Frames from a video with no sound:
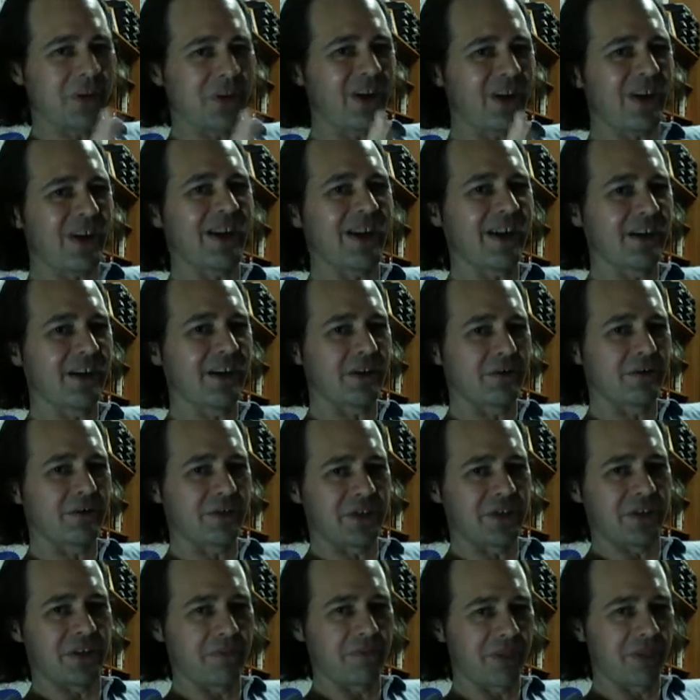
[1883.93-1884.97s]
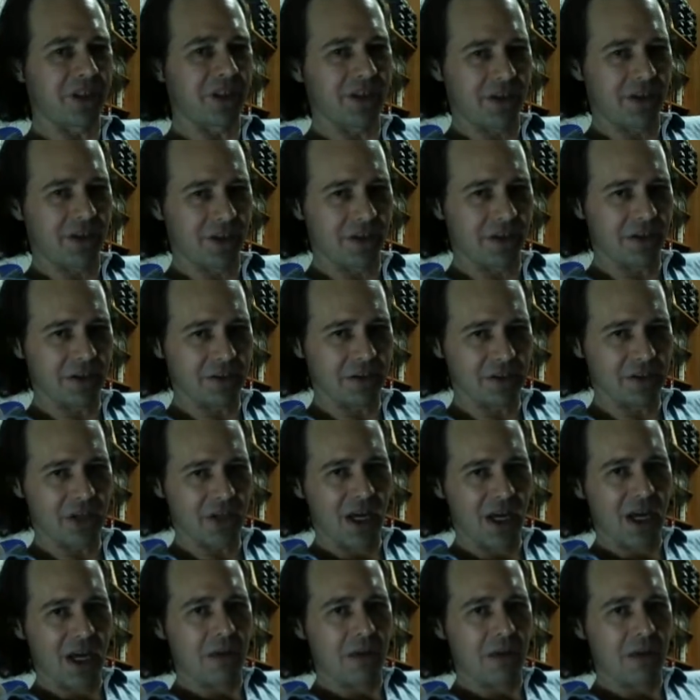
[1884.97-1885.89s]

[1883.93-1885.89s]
care when something occurs.